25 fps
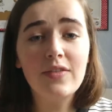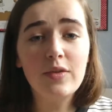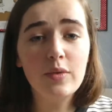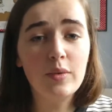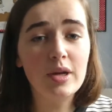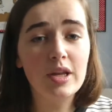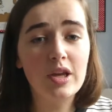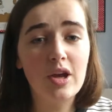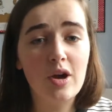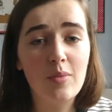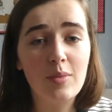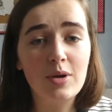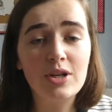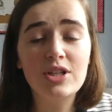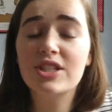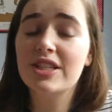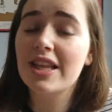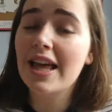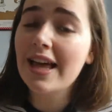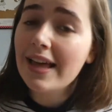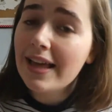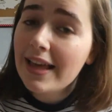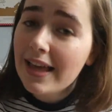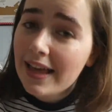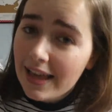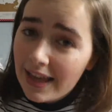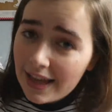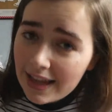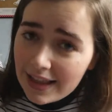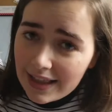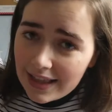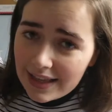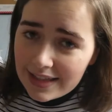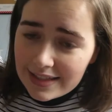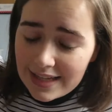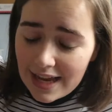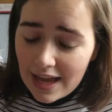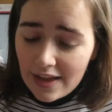you want to go and watch that,
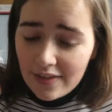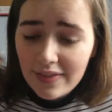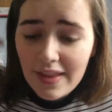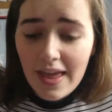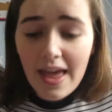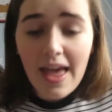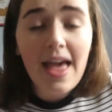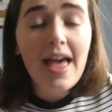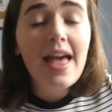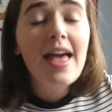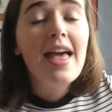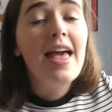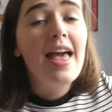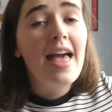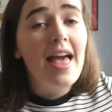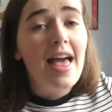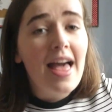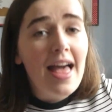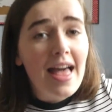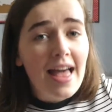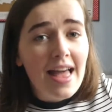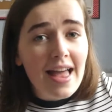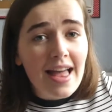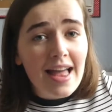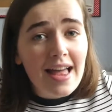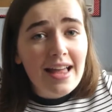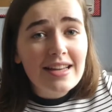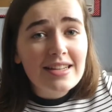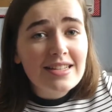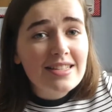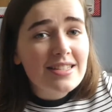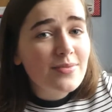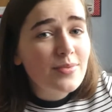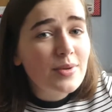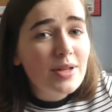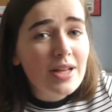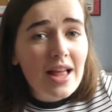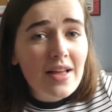click down there and
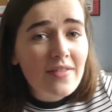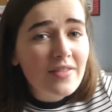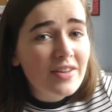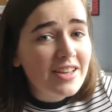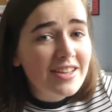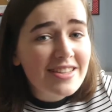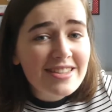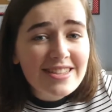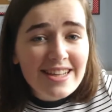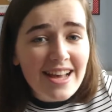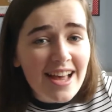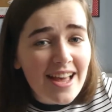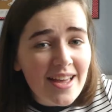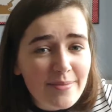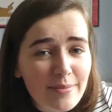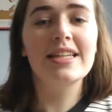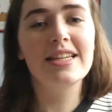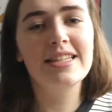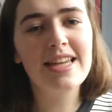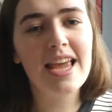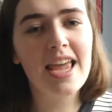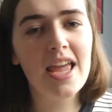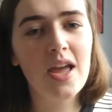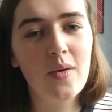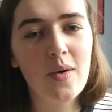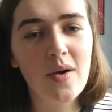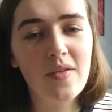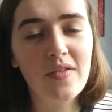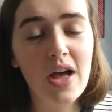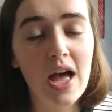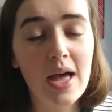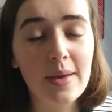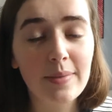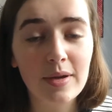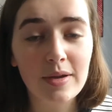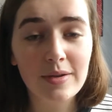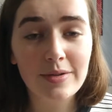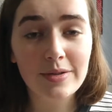we'll have a good time. Today, however,
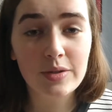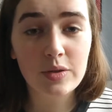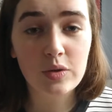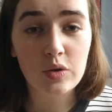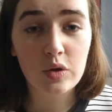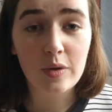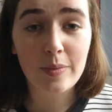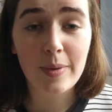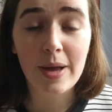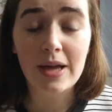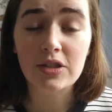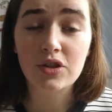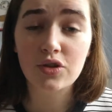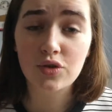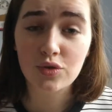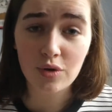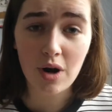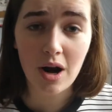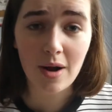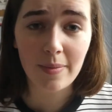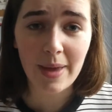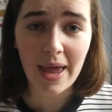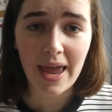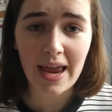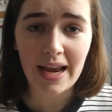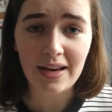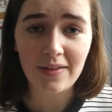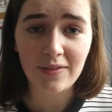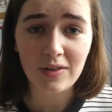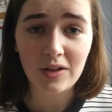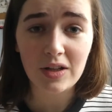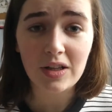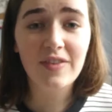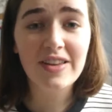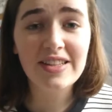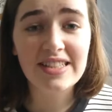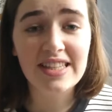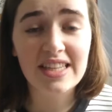I'm going to talk about drama
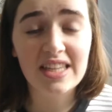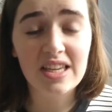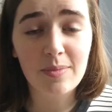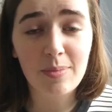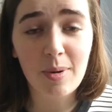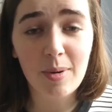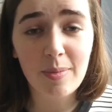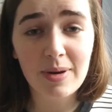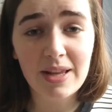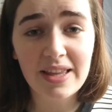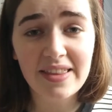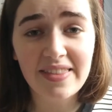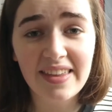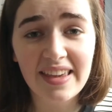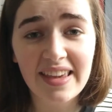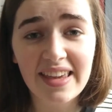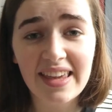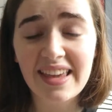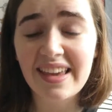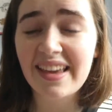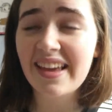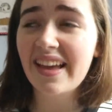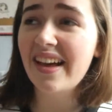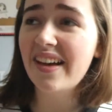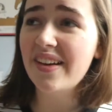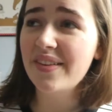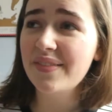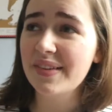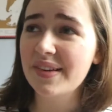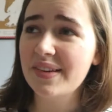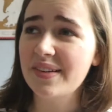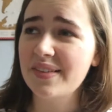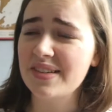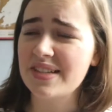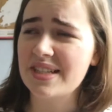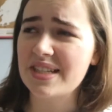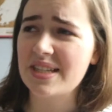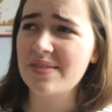A-level. First thing, you're probably thinking, oh my
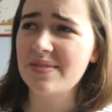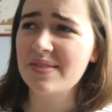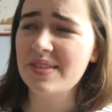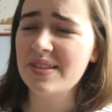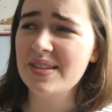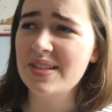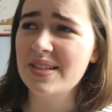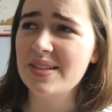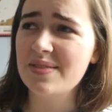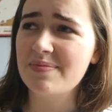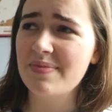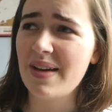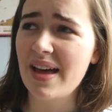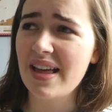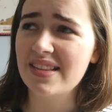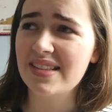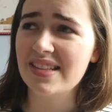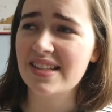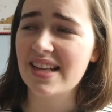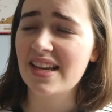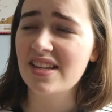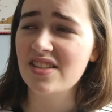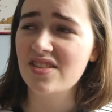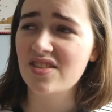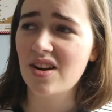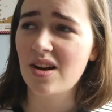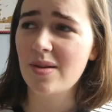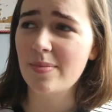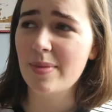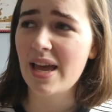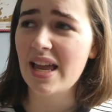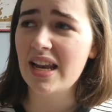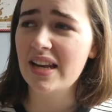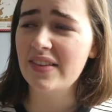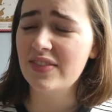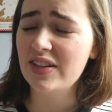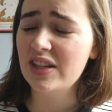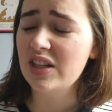gosh, someone who did maths and drama
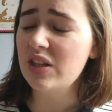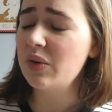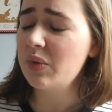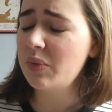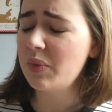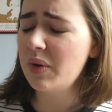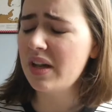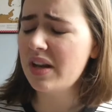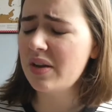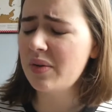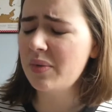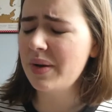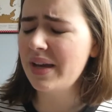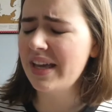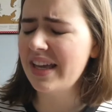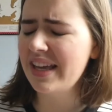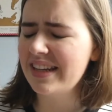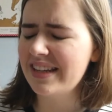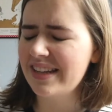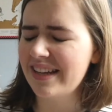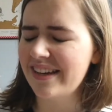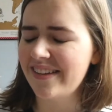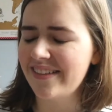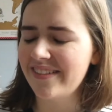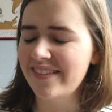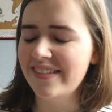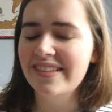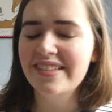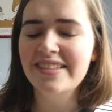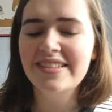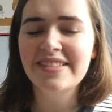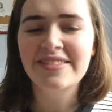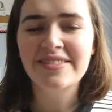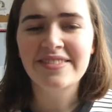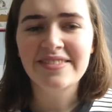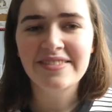A-level? What a weirdo.